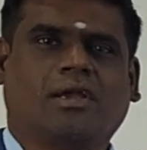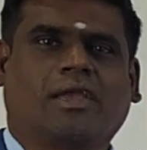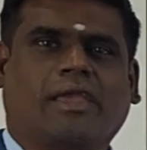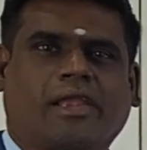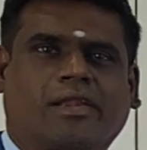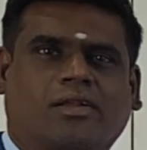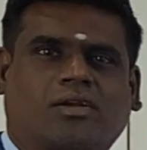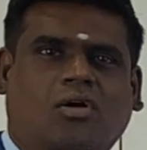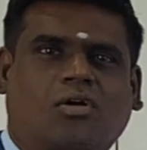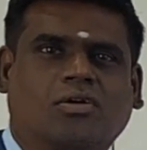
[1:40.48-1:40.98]

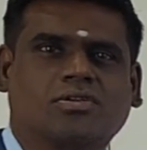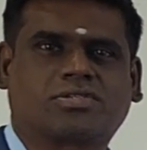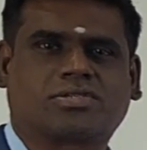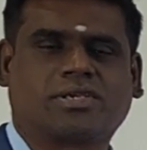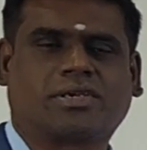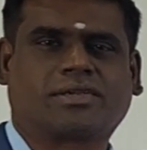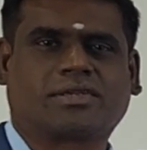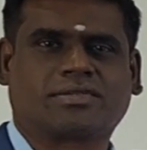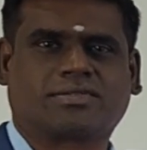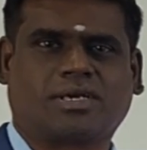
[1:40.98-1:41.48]
In
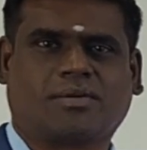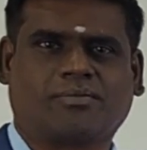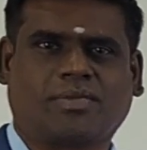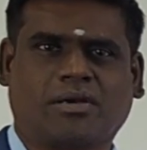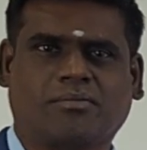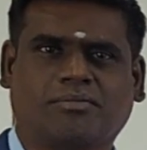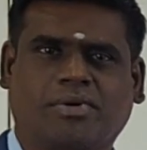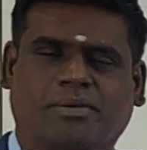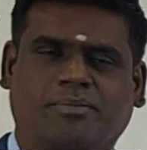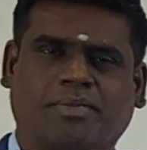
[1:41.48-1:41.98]
constant, some
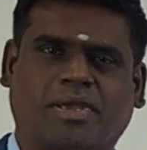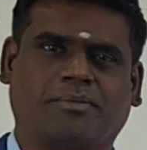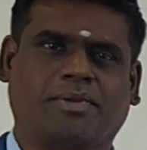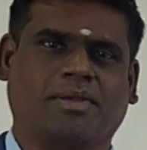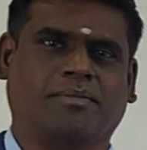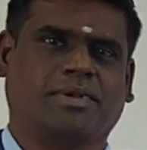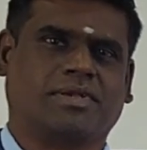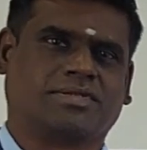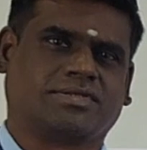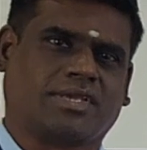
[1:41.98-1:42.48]
number may
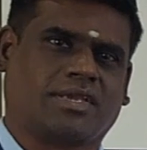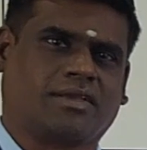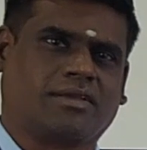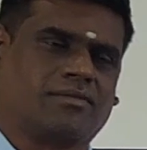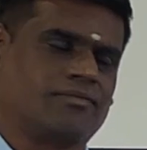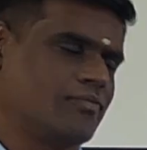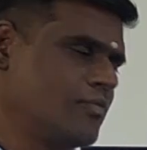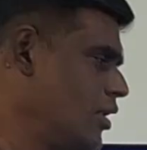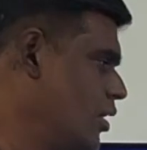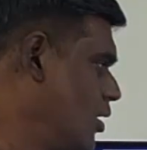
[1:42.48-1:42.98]
be missing,